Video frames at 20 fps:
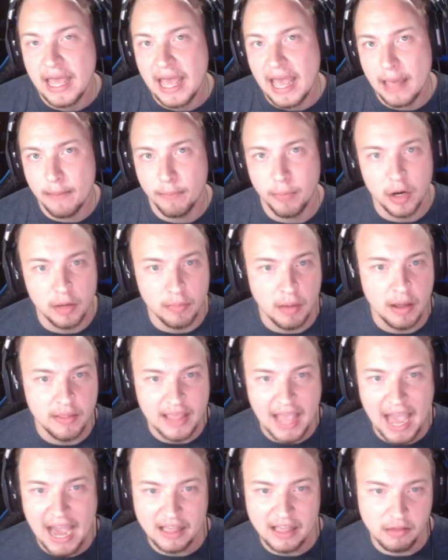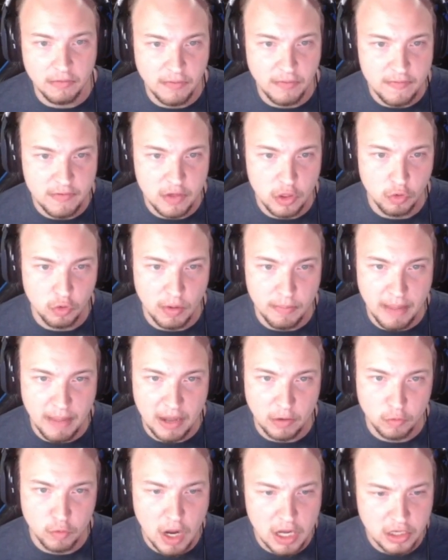and put him on the active 53-man
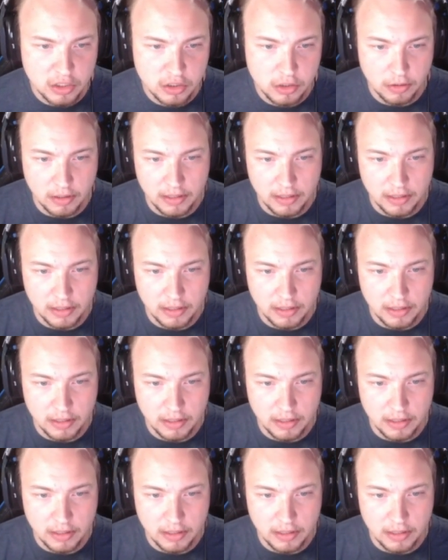roster.